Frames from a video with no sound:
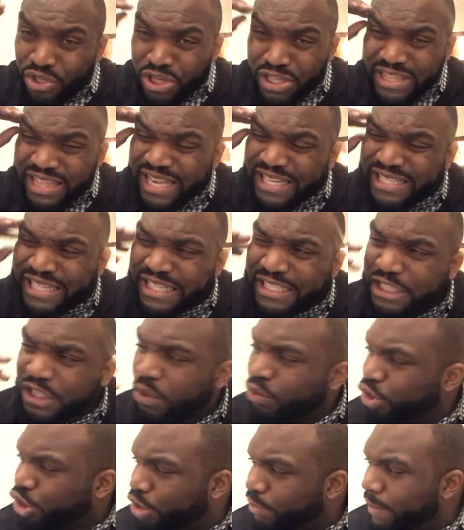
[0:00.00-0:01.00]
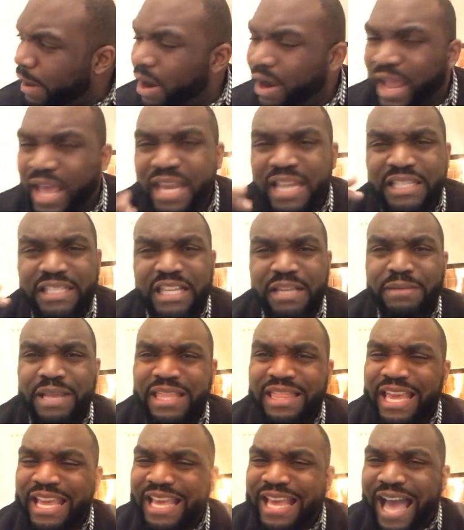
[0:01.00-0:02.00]
they're just so smart, and it seems
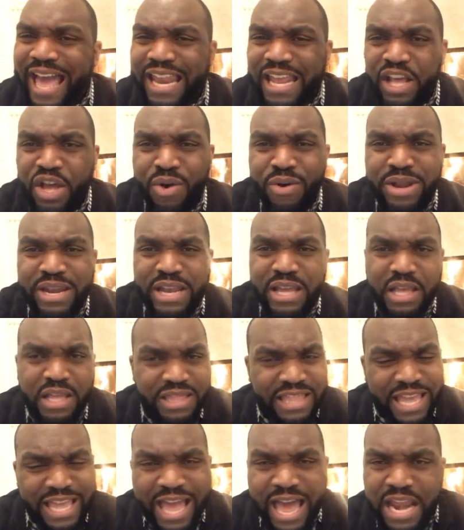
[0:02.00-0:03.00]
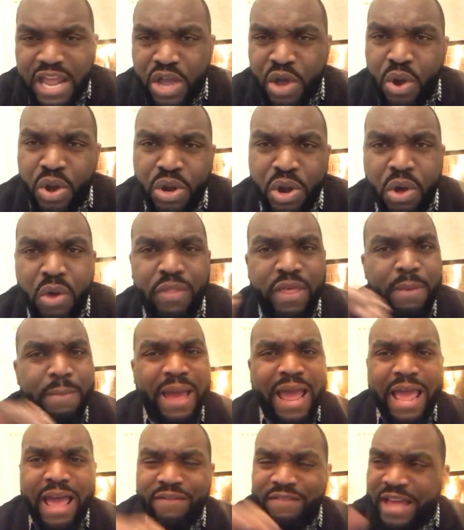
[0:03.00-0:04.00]
like they got it going. They got it going on. They
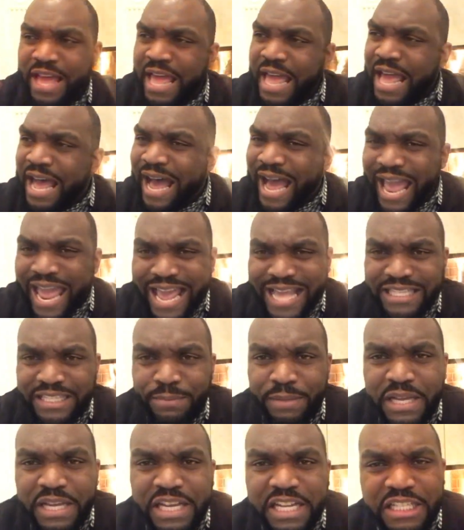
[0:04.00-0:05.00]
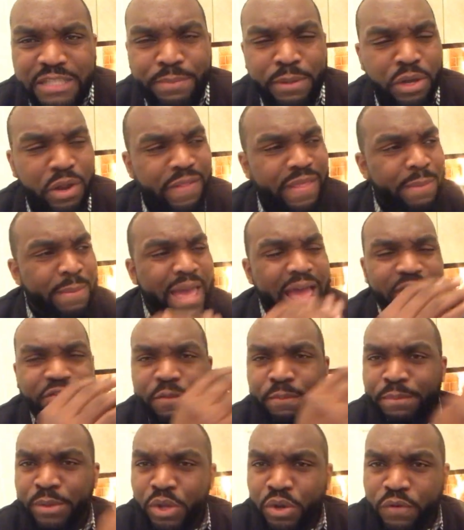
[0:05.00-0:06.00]
might have a handsome husband, or they might have a
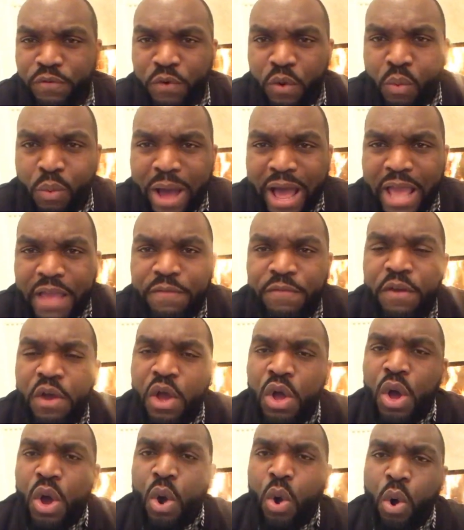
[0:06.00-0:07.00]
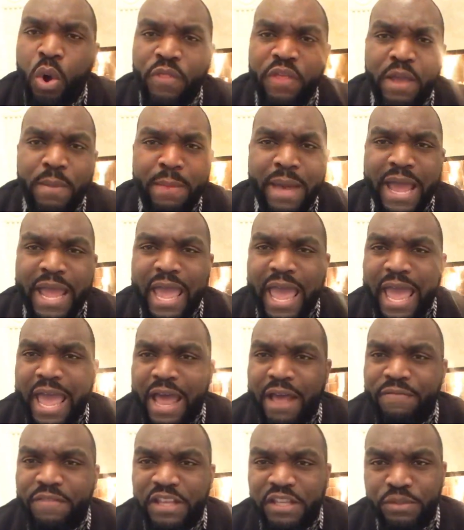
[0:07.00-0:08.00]
beautiful wife, or they might
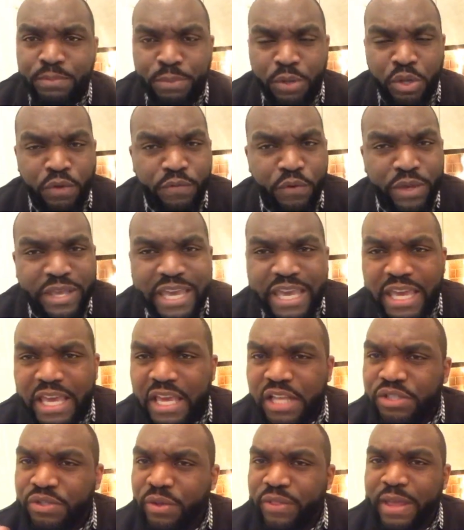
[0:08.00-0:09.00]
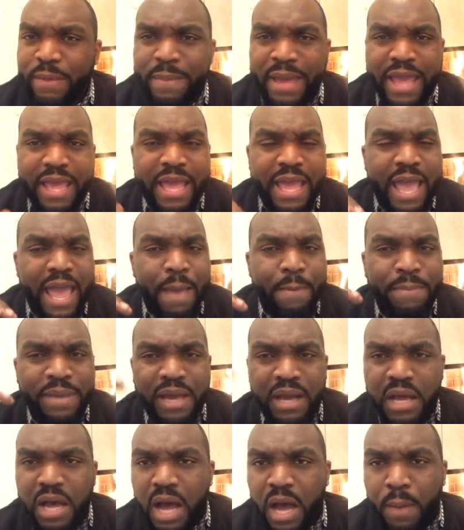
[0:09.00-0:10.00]
have these beautiful kids, or they might be
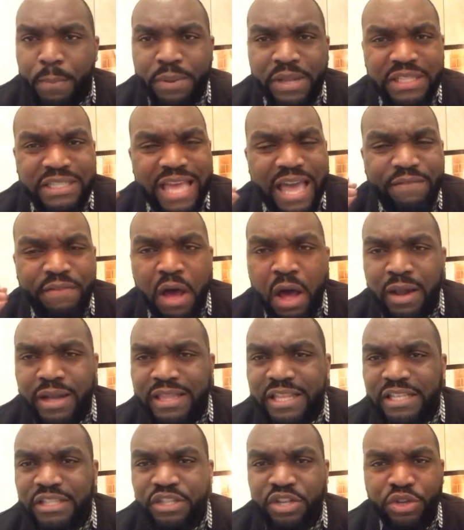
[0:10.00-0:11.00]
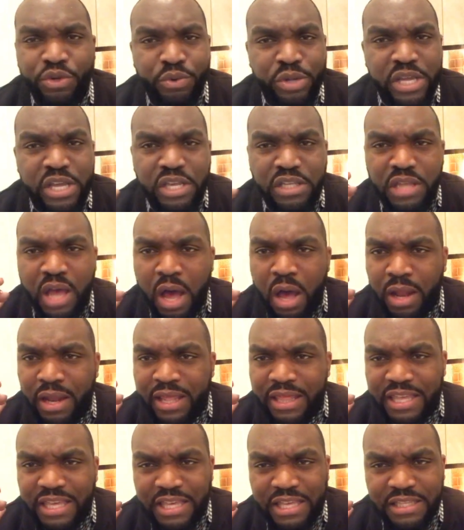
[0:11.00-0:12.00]
accomplished, have all of these degrees, all
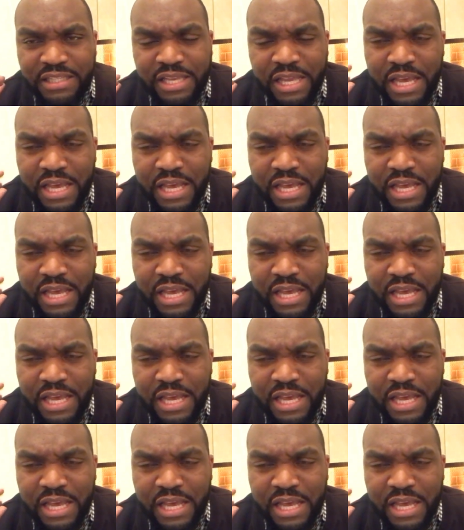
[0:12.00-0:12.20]
of these